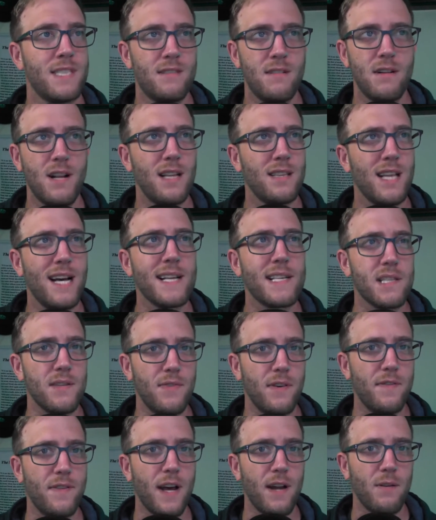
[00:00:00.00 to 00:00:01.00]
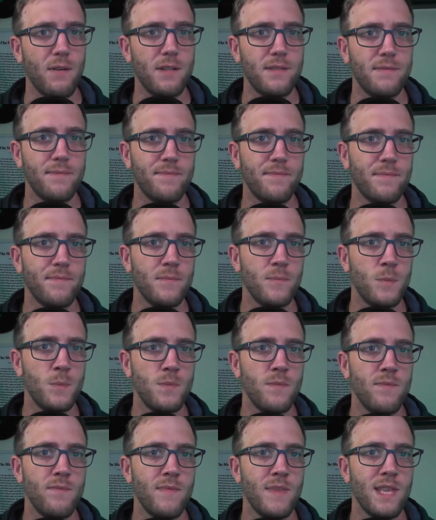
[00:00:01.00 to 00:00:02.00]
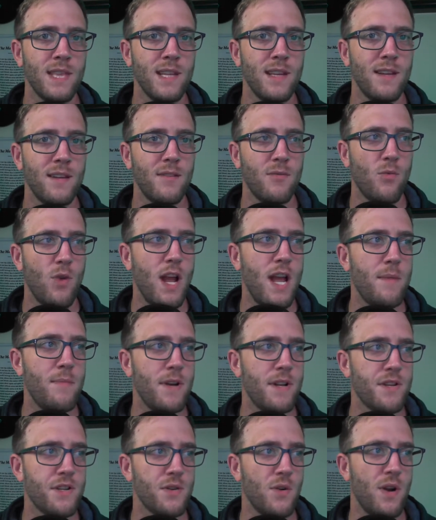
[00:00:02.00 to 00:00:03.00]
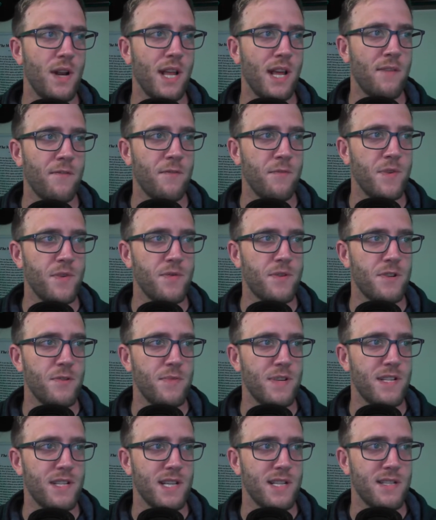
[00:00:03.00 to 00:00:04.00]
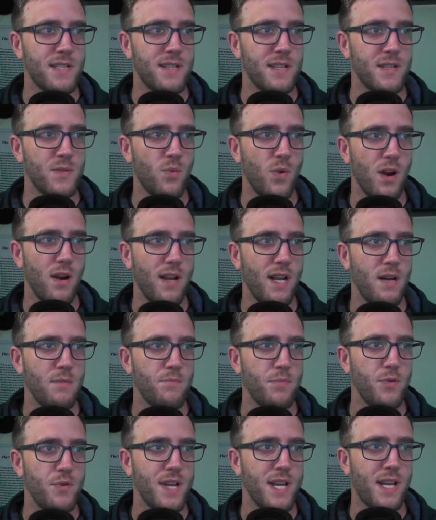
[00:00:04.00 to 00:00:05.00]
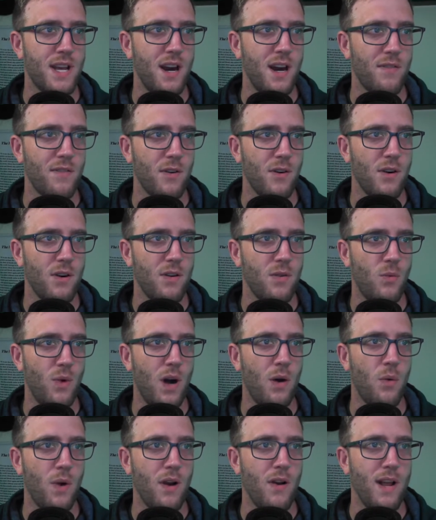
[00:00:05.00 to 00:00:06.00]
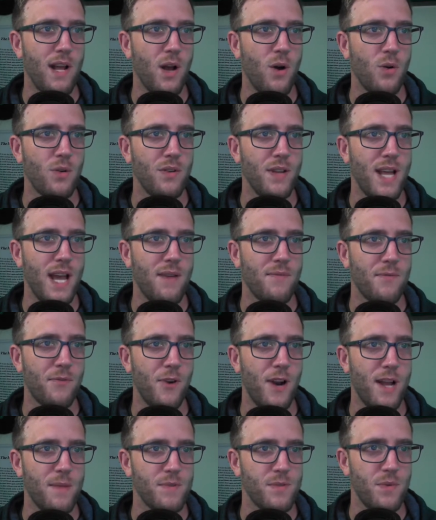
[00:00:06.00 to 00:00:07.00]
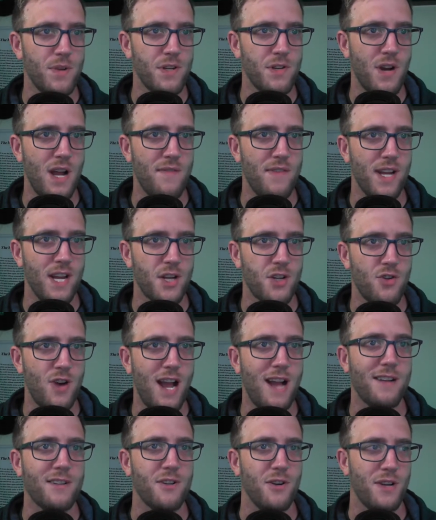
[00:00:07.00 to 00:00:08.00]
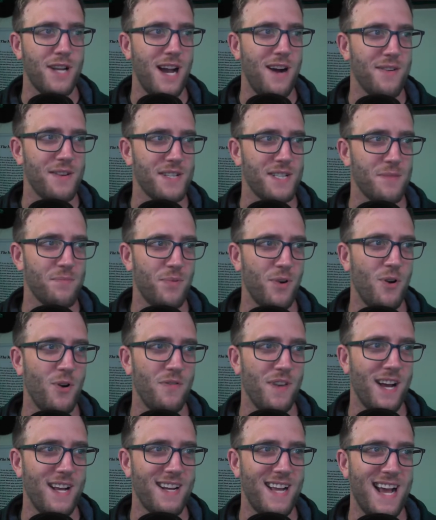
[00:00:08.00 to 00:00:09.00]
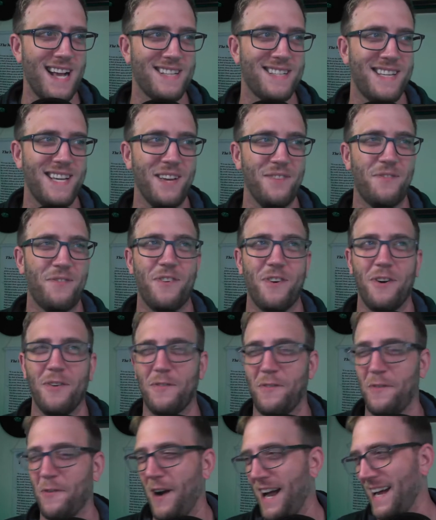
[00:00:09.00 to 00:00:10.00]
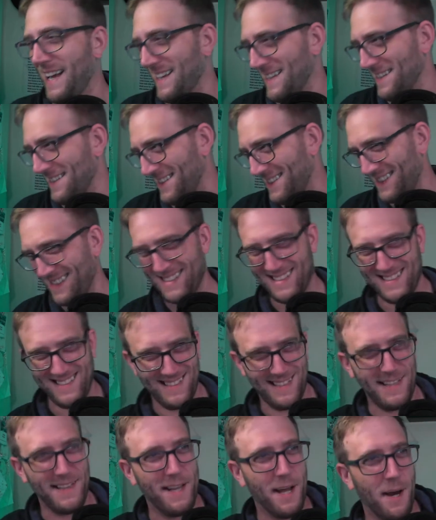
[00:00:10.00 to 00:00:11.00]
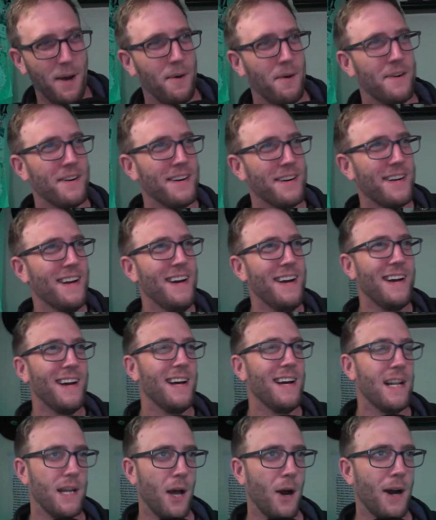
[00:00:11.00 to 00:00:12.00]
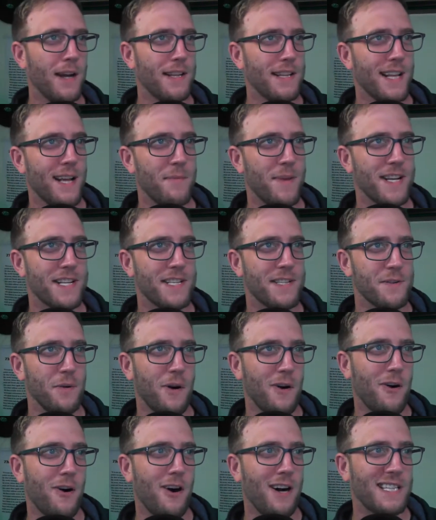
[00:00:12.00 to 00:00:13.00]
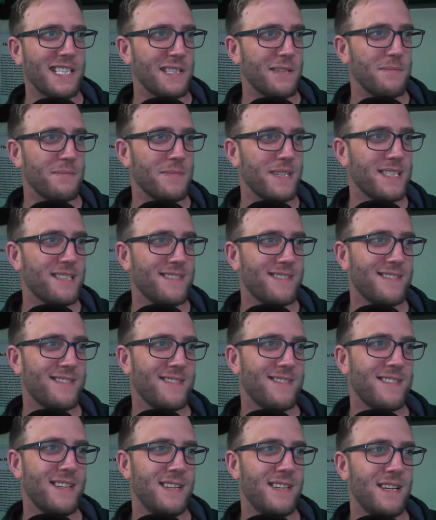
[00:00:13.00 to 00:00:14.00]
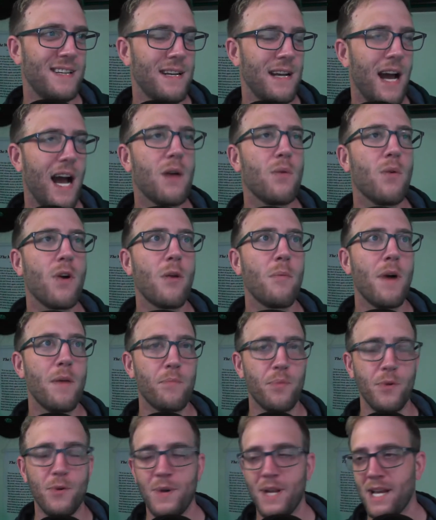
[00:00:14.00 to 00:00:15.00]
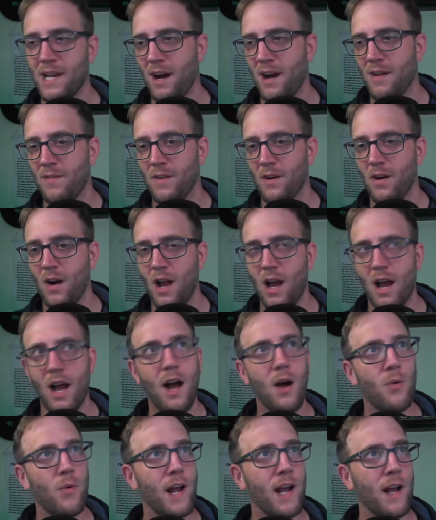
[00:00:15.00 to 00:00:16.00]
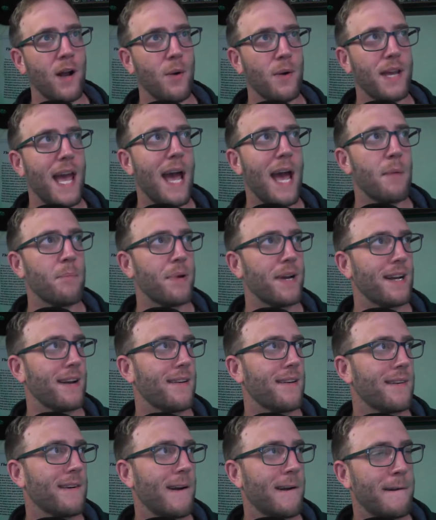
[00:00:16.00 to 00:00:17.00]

They're not less of a veteran. Raymond joining in from YouTube, he says, Does wearing a boonie cover while wearing Oakley M frames when driving a tractor count as a vet?" asking for a friend? no. No, I think that makes you awesome. I wear my boonie cover uh, when I go camping.